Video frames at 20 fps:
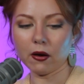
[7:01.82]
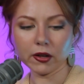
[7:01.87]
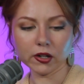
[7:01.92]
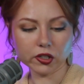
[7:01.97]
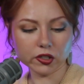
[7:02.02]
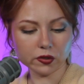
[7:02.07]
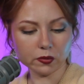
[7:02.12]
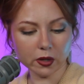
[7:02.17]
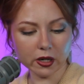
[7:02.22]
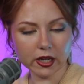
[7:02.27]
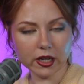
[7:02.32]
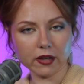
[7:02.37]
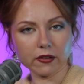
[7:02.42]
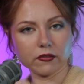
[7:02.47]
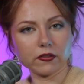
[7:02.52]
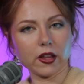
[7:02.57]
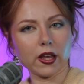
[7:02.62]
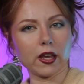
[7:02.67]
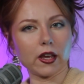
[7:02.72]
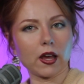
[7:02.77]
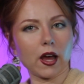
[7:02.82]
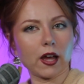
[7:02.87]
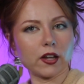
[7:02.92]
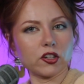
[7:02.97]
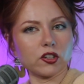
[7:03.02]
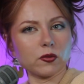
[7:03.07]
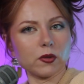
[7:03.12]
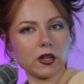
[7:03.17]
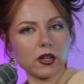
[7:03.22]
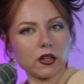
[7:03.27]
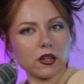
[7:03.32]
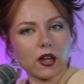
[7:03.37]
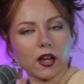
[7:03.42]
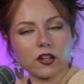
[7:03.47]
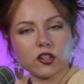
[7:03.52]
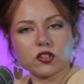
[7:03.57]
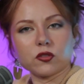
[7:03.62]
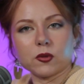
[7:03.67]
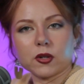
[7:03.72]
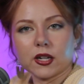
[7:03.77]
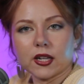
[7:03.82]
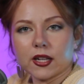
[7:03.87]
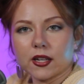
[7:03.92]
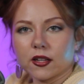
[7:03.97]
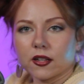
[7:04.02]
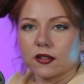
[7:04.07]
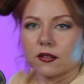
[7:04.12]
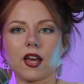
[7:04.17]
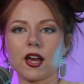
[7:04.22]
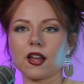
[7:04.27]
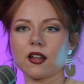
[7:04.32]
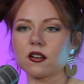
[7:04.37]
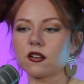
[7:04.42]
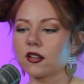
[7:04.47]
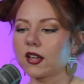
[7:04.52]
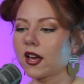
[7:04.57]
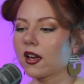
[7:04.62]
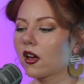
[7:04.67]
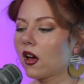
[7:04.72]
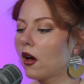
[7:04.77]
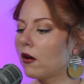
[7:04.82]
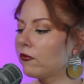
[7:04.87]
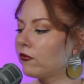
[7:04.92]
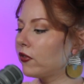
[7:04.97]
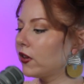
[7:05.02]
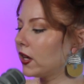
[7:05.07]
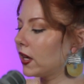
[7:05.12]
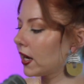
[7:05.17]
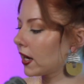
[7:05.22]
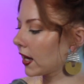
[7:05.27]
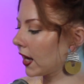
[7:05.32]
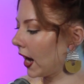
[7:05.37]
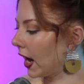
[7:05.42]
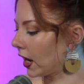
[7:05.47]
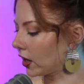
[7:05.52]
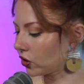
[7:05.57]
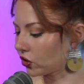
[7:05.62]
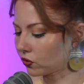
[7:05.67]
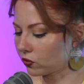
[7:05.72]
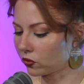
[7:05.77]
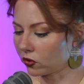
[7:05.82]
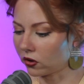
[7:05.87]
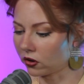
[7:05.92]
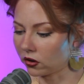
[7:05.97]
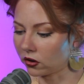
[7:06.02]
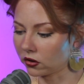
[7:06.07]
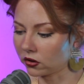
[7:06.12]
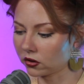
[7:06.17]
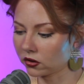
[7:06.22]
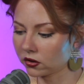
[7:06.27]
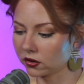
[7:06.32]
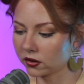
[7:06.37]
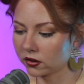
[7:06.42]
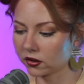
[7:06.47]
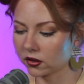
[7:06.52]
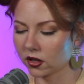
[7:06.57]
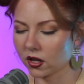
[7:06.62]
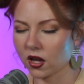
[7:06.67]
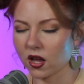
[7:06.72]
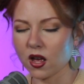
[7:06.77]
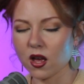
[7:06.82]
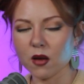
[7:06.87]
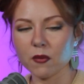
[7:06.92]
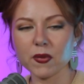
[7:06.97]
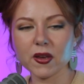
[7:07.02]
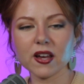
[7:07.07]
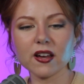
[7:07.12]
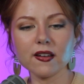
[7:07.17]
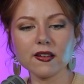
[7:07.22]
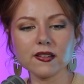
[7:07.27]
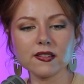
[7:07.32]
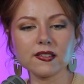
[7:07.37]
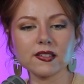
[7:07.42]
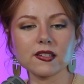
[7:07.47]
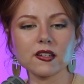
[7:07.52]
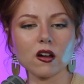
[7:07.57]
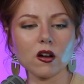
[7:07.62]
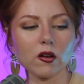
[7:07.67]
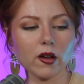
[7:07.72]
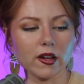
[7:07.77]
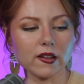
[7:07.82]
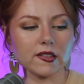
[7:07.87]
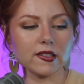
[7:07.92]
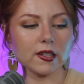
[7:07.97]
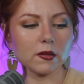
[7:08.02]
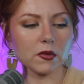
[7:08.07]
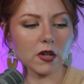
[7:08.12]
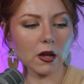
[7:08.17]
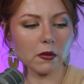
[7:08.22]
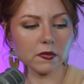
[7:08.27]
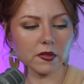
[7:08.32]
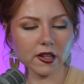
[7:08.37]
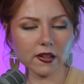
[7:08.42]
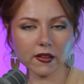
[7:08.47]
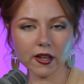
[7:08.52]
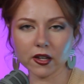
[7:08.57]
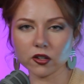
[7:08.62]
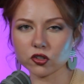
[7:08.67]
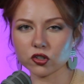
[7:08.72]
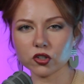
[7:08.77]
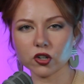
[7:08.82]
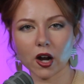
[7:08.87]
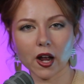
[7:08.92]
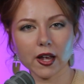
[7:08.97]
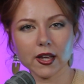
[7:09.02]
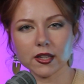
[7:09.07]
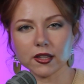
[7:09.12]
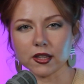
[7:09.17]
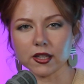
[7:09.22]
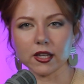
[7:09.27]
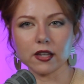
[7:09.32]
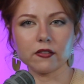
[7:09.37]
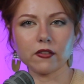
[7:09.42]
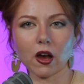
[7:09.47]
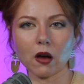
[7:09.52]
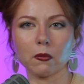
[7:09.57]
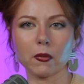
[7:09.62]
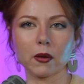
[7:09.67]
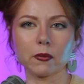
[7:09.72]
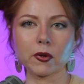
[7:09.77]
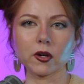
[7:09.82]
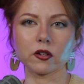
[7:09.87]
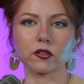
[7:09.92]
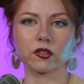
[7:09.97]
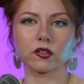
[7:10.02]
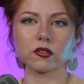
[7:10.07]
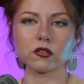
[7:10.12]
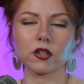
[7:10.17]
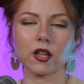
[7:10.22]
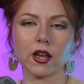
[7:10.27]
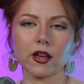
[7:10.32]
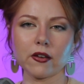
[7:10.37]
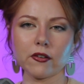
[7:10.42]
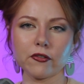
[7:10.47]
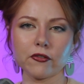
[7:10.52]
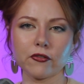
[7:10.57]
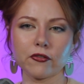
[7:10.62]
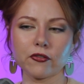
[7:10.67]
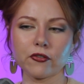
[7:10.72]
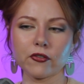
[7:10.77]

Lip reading: I just want to give like, I just want to get comfy, get casual, because okay, sometimes I like try and leave out my personal life